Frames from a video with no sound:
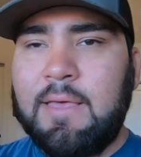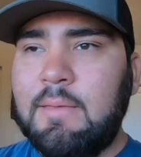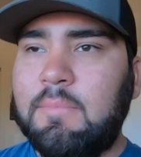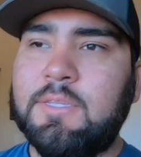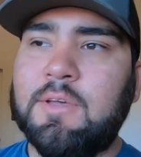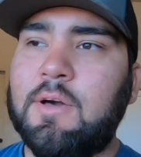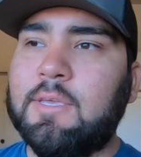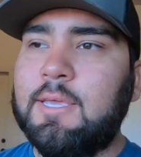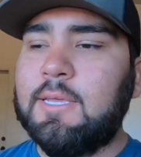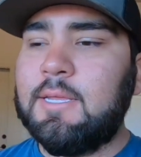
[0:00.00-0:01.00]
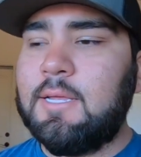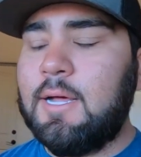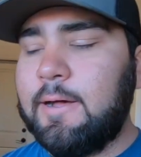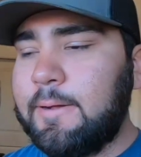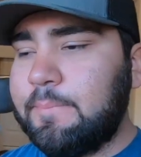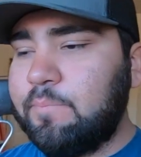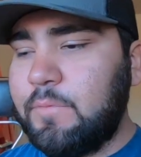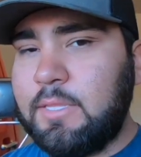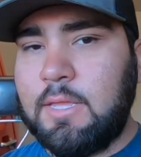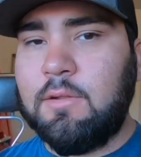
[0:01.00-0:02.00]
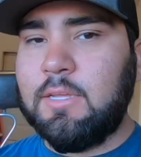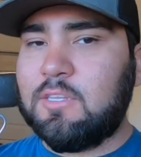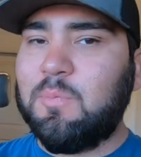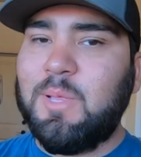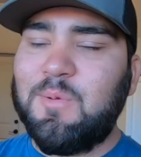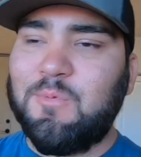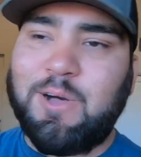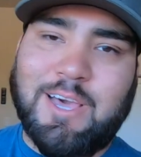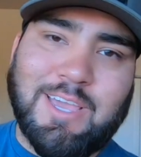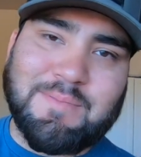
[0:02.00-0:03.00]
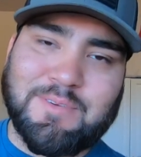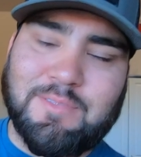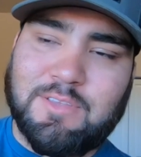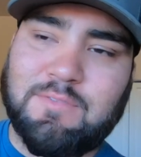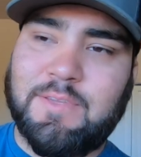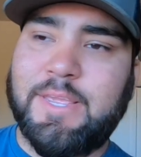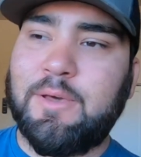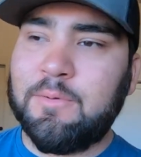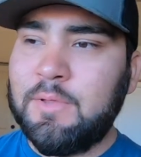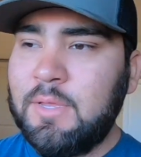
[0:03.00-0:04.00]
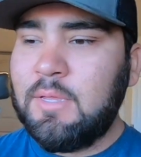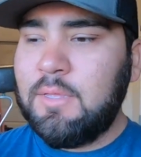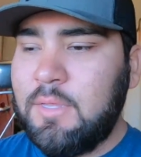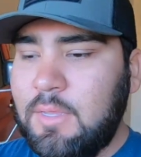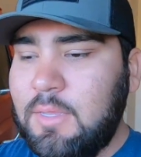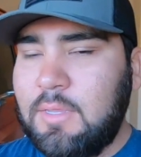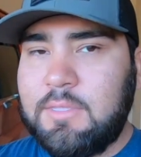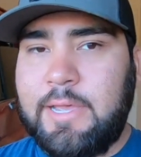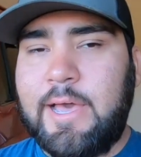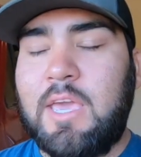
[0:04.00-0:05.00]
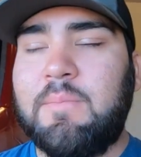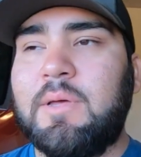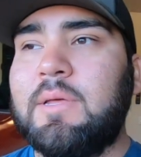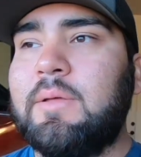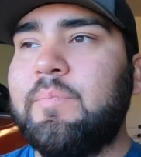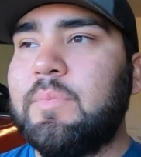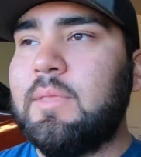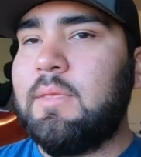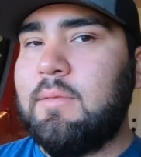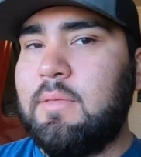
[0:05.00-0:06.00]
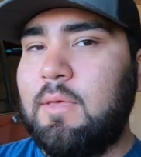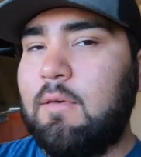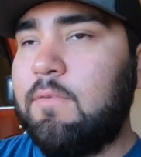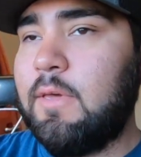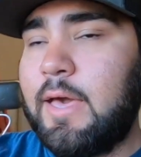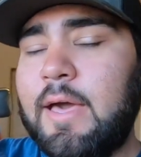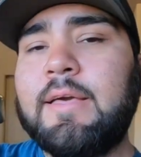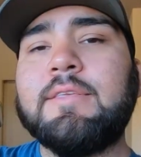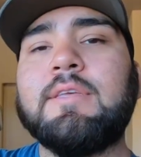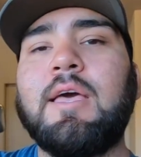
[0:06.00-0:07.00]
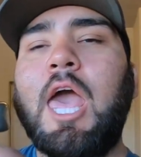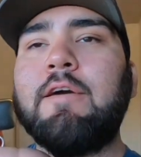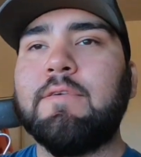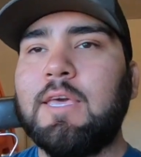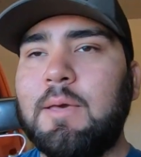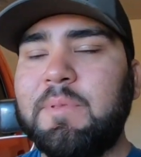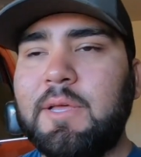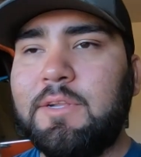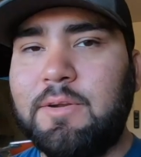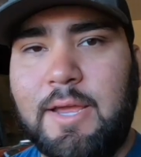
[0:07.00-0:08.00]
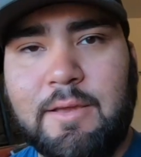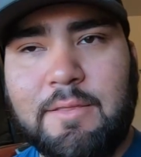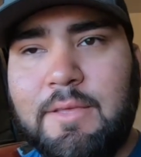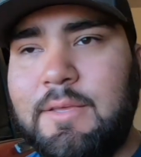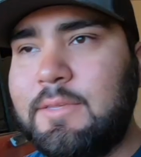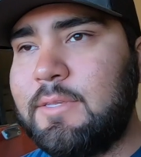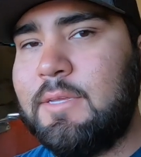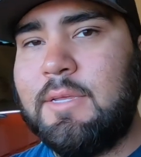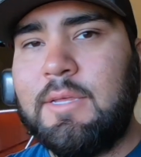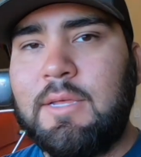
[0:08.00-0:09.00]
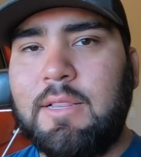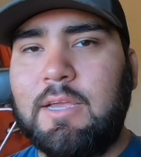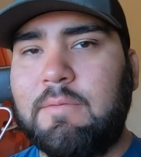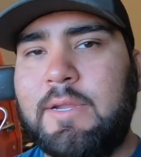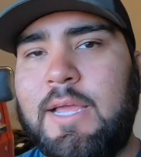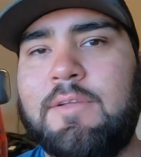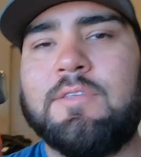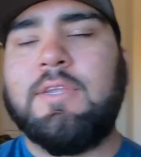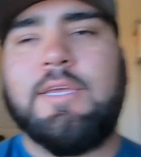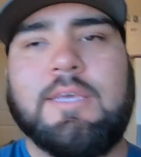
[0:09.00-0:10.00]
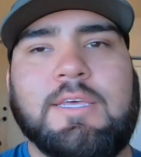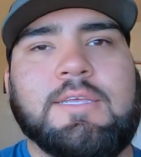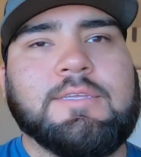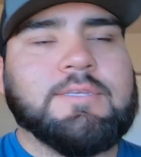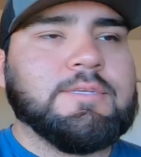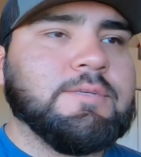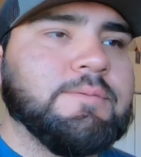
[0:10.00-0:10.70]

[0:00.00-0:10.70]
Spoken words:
me talking, and it'll explain why I'm doing this video. Time. If you guys have kept track of this, like right now, today is